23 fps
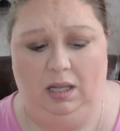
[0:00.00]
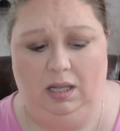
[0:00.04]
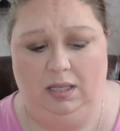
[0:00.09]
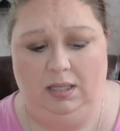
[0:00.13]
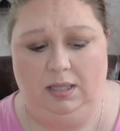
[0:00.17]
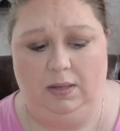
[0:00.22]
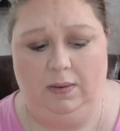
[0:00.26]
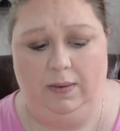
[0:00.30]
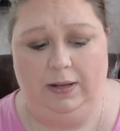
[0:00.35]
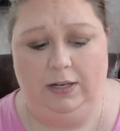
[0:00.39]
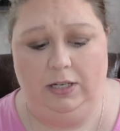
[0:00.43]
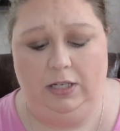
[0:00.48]

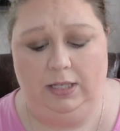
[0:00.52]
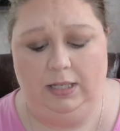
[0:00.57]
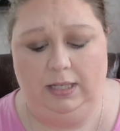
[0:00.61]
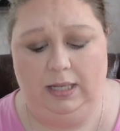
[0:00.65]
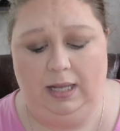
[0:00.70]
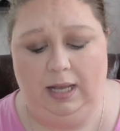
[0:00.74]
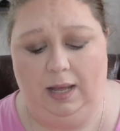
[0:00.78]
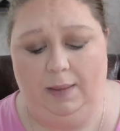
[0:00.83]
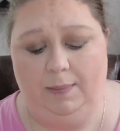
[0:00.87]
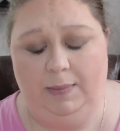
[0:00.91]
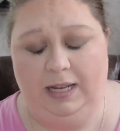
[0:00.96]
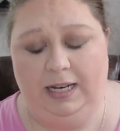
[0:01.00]
So I just,
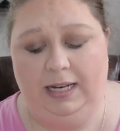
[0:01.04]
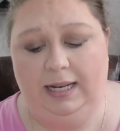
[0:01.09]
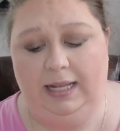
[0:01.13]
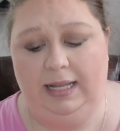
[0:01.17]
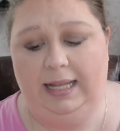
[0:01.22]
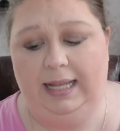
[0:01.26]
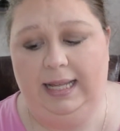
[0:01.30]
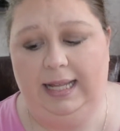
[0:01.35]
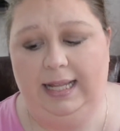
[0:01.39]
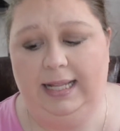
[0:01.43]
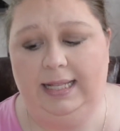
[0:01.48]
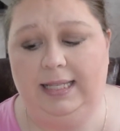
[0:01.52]
I mean,
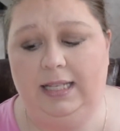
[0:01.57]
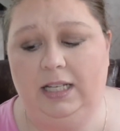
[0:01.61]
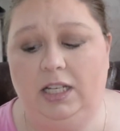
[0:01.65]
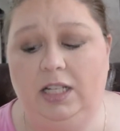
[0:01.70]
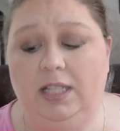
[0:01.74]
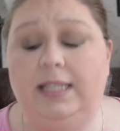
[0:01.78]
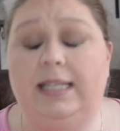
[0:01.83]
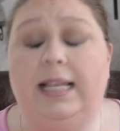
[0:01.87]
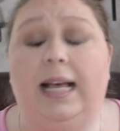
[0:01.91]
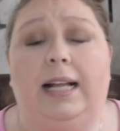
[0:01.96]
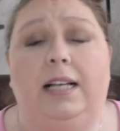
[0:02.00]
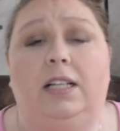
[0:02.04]
it's a
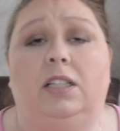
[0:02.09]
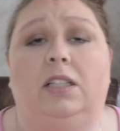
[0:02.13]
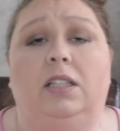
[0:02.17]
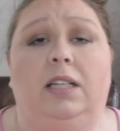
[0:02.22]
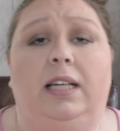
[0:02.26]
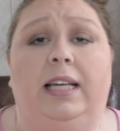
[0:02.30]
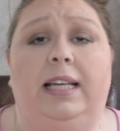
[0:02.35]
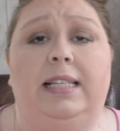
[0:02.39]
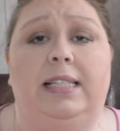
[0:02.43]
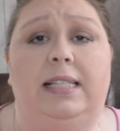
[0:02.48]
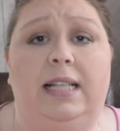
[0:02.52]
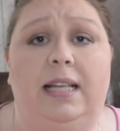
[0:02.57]
good site to
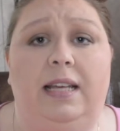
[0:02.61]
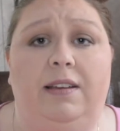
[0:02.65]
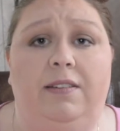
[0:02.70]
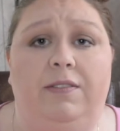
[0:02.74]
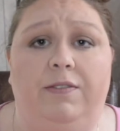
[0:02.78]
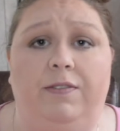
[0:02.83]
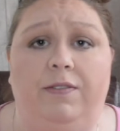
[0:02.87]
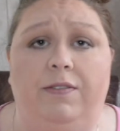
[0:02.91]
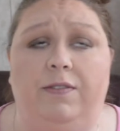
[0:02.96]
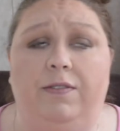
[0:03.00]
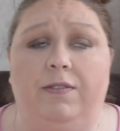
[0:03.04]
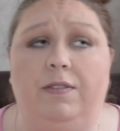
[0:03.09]
look at stuff,
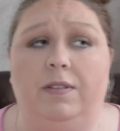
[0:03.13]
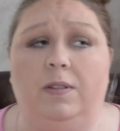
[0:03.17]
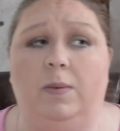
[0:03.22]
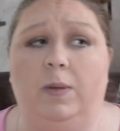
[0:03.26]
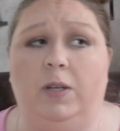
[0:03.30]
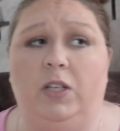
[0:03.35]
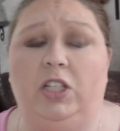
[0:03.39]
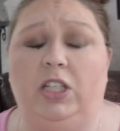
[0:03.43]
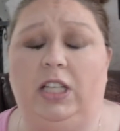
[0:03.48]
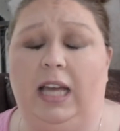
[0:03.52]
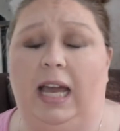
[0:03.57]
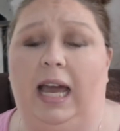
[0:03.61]

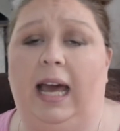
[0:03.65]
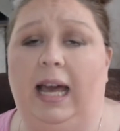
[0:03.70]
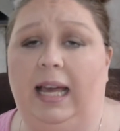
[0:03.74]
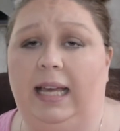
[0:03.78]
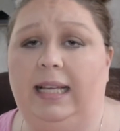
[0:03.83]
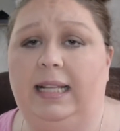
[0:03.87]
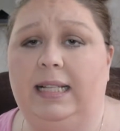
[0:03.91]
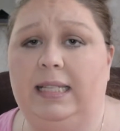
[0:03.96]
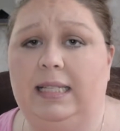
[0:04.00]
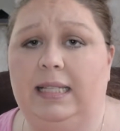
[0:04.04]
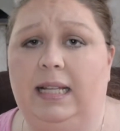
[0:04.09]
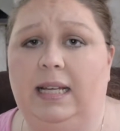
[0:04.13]
especially high
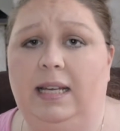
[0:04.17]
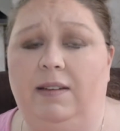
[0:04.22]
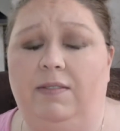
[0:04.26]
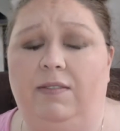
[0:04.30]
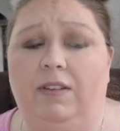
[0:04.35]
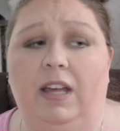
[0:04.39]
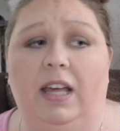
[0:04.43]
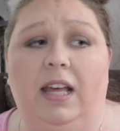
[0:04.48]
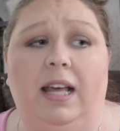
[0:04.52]
end stuff.